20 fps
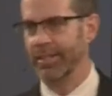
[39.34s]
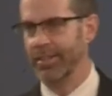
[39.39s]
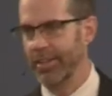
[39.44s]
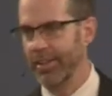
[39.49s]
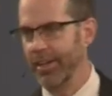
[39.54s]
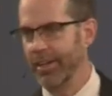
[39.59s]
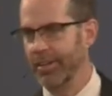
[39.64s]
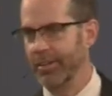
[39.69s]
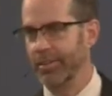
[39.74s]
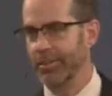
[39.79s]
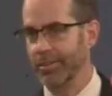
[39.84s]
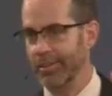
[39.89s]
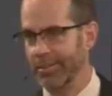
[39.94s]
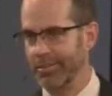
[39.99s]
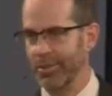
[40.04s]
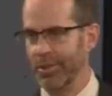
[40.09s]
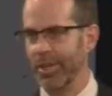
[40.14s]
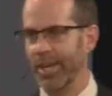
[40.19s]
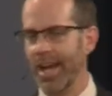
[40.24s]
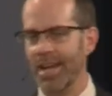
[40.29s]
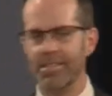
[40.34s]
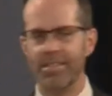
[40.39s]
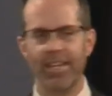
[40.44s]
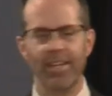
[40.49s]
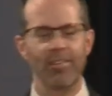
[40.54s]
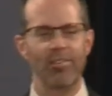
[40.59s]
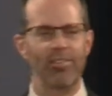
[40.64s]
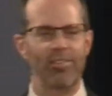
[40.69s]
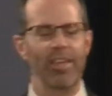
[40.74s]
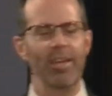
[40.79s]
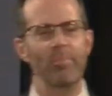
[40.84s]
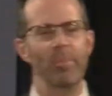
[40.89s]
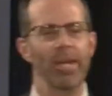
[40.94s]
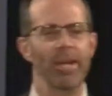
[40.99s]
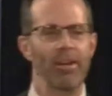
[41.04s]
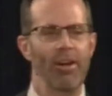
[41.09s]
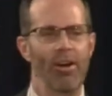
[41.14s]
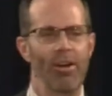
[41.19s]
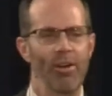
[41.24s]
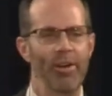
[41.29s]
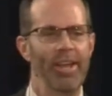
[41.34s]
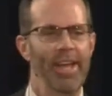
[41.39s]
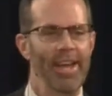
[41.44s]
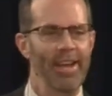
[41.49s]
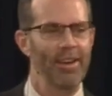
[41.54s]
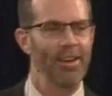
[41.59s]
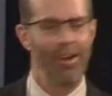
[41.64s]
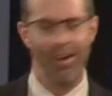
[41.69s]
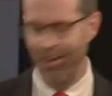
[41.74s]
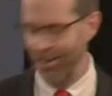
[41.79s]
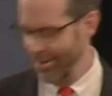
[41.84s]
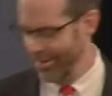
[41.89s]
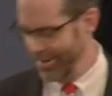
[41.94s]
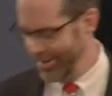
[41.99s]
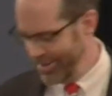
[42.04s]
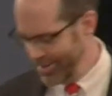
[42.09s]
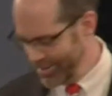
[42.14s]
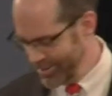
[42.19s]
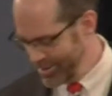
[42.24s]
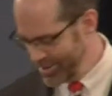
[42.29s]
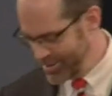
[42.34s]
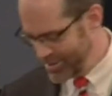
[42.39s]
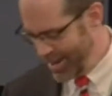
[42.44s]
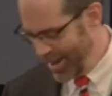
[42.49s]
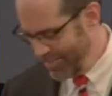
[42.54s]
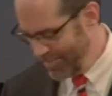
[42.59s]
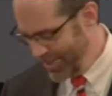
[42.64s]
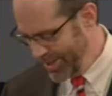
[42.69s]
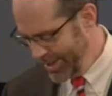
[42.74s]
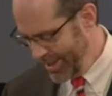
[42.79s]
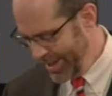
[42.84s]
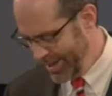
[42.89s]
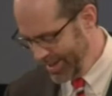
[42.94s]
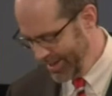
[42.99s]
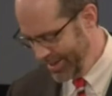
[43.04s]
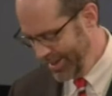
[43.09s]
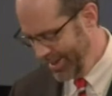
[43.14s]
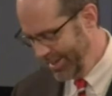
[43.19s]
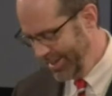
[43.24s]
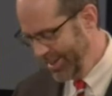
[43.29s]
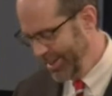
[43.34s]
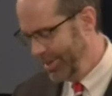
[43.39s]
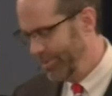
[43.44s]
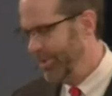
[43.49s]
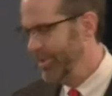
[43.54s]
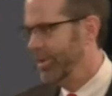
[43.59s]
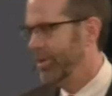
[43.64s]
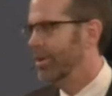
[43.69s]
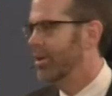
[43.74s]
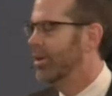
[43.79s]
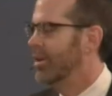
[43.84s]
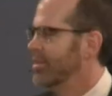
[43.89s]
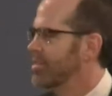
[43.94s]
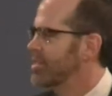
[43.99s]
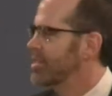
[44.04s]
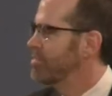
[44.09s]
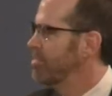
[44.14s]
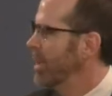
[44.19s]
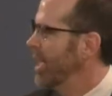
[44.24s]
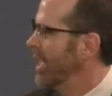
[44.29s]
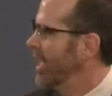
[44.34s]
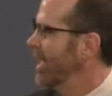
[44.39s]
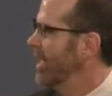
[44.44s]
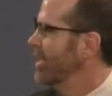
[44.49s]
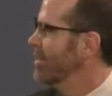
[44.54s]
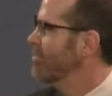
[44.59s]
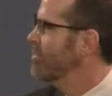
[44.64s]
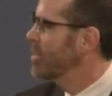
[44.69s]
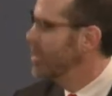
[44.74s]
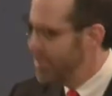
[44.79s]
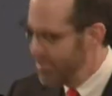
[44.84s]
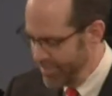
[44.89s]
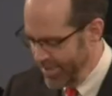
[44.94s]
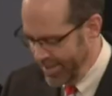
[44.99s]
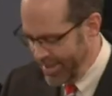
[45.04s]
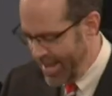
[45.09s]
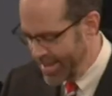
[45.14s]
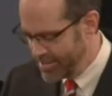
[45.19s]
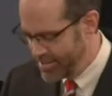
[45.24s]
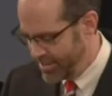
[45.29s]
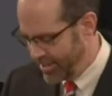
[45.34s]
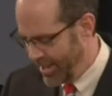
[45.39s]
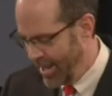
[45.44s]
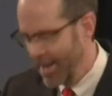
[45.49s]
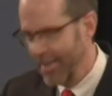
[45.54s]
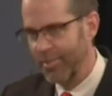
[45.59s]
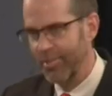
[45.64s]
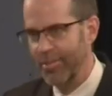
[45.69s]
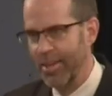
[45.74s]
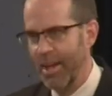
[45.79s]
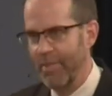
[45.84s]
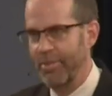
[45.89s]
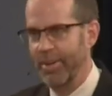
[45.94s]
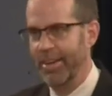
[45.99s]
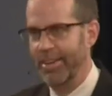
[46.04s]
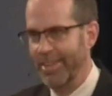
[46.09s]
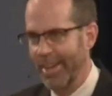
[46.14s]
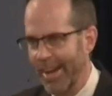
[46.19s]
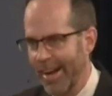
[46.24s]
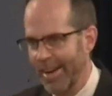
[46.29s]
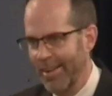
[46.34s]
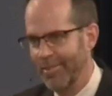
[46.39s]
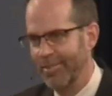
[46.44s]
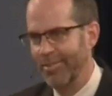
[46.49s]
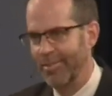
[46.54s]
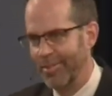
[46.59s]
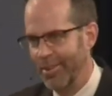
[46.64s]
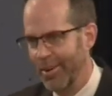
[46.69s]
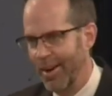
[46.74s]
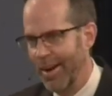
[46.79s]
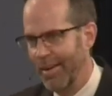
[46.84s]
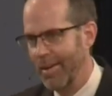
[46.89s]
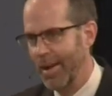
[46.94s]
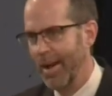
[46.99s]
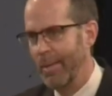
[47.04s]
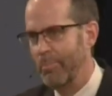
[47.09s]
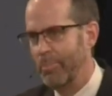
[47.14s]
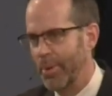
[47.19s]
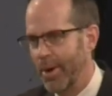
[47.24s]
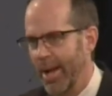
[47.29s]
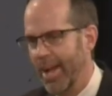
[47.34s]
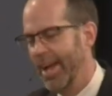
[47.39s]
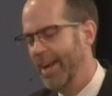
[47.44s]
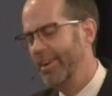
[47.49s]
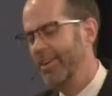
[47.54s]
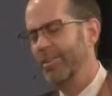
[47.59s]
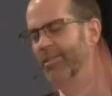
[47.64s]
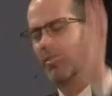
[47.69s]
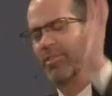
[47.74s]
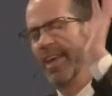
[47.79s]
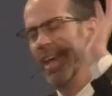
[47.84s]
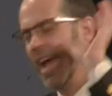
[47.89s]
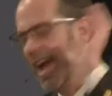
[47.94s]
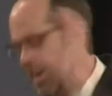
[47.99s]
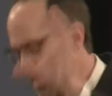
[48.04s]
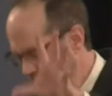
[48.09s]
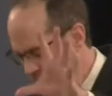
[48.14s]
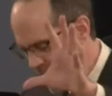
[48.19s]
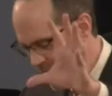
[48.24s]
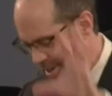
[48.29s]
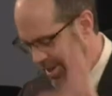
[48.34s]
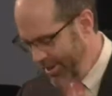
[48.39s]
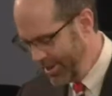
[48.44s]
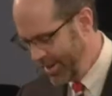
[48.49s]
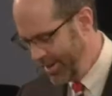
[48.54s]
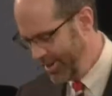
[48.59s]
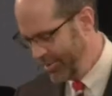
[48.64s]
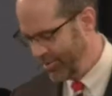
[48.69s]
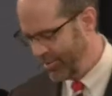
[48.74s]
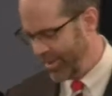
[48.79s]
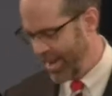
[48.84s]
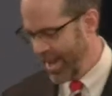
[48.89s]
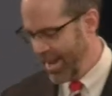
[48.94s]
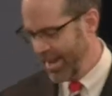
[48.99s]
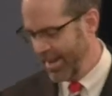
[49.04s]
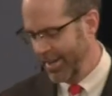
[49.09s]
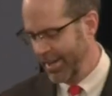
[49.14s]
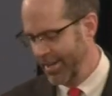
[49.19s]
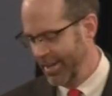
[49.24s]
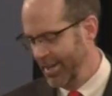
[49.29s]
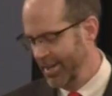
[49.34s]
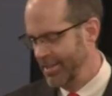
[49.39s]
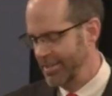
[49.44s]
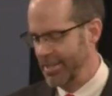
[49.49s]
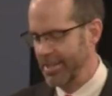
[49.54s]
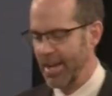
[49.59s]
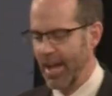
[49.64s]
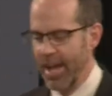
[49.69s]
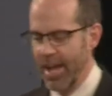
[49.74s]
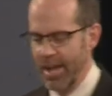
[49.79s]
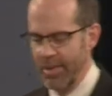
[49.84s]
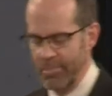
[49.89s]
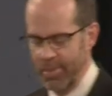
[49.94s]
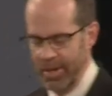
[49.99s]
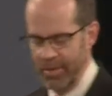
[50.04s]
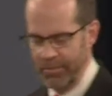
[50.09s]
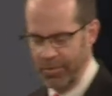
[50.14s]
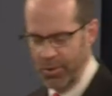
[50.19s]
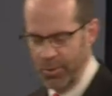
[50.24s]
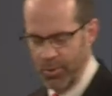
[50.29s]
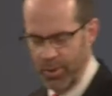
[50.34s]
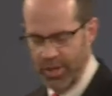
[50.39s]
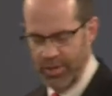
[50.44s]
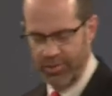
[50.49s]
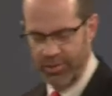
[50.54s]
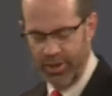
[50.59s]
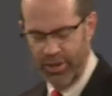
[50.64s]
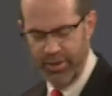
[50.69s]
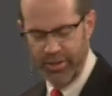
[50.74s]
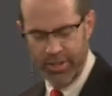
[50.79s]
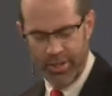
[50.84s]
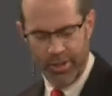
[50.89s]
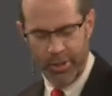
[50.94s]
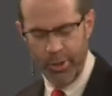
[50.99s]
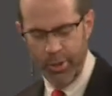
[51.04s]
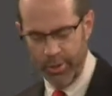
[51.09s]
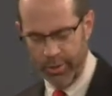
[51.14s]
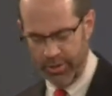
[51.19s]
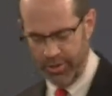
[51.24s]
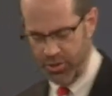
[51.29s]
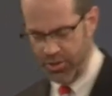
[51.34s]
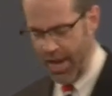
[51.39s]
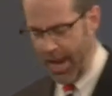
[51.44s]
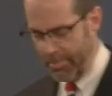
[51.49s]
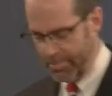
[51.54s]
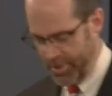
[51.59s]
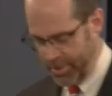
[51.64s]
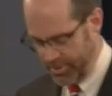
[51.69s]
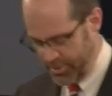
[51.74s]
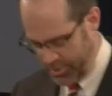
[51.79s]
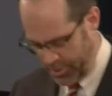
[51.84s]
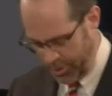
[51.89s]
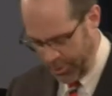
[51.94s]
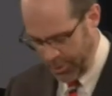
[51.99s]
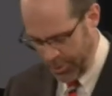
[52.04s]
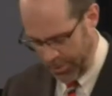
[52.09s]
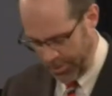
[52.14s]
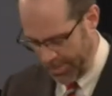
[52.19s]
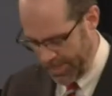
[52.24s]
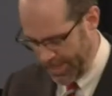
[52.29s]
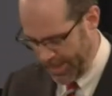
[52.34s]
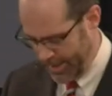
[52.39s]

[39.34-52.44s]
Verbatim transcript: Good. So you guys get Simeon all day long. There's just something that when the Lord's speaking and moving, that's the kind of stuff he does. So I, I pray I don't say anything that you're going to say tonight. But if you would, turn to Luke chapter 2.